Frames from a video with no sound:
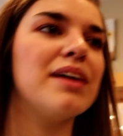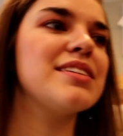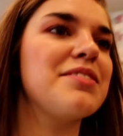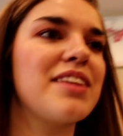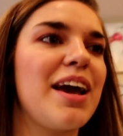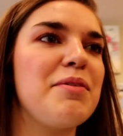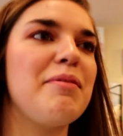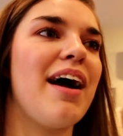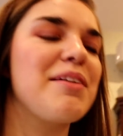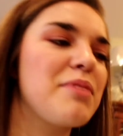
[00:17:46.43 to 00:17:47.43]
I see the camera
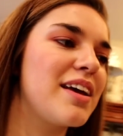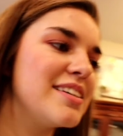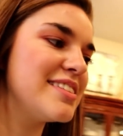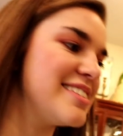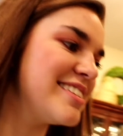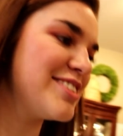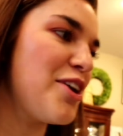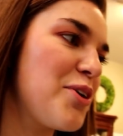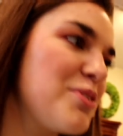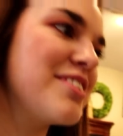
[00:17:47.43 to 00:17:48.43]
back because this is
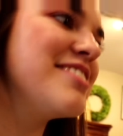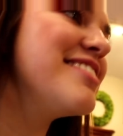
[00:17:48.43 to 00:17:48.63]
awkward.